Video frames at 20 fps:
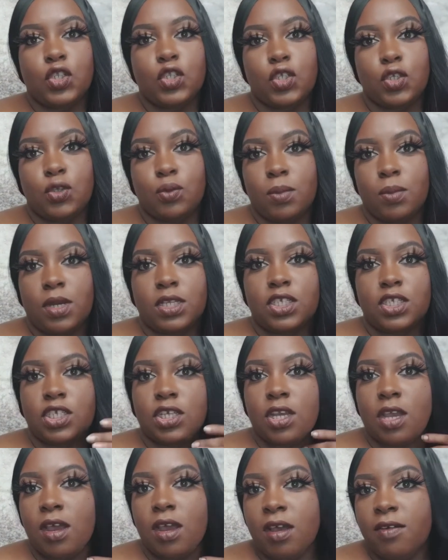too
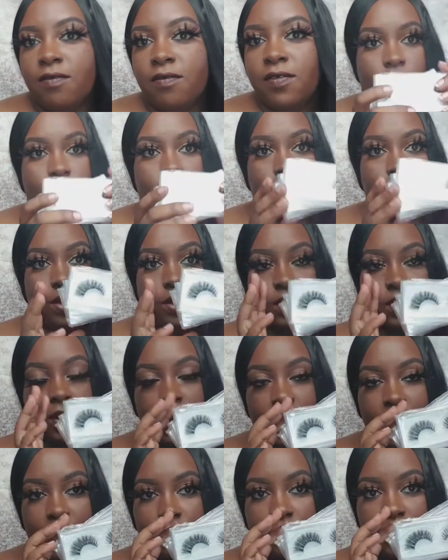much of.
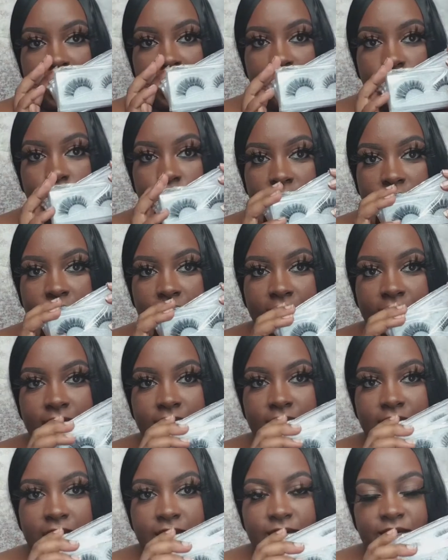So I paid
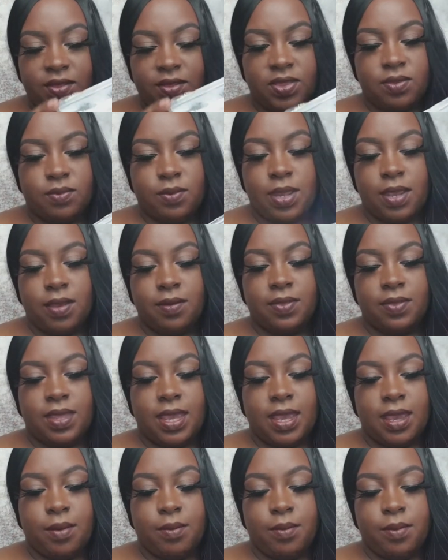189 for three of
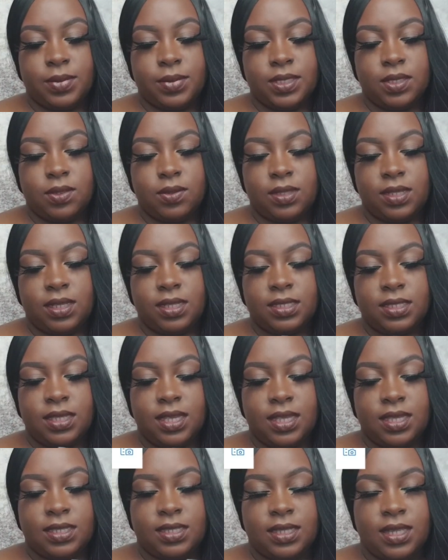them. So this
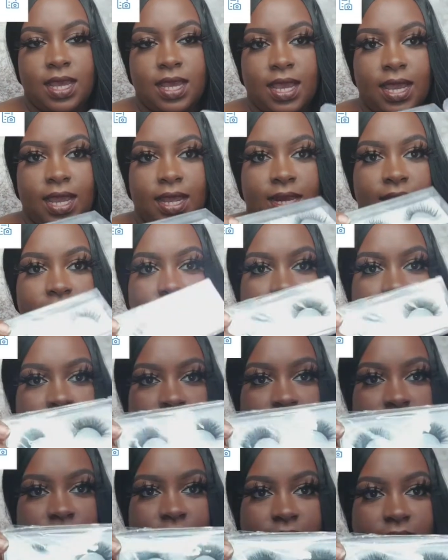is the
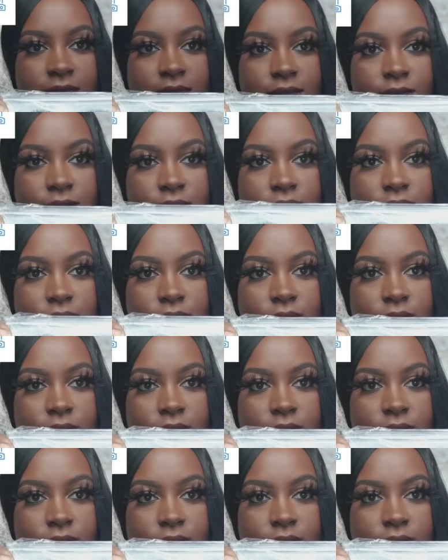A19,